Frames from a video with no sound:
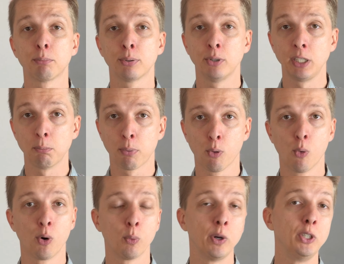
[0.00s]
pretty
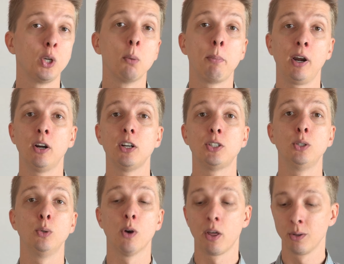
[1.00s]
poor when you compare it
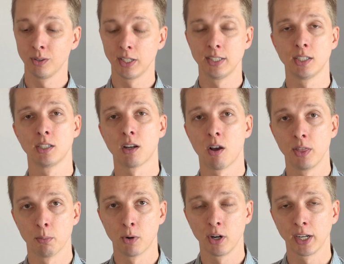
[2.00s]
to other lenses on the
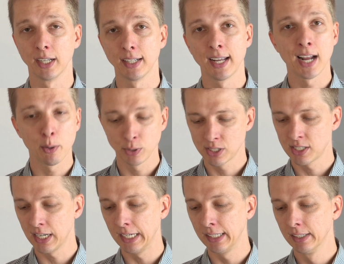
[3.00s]
market. And I would
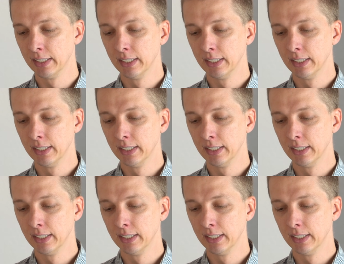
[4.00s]
say,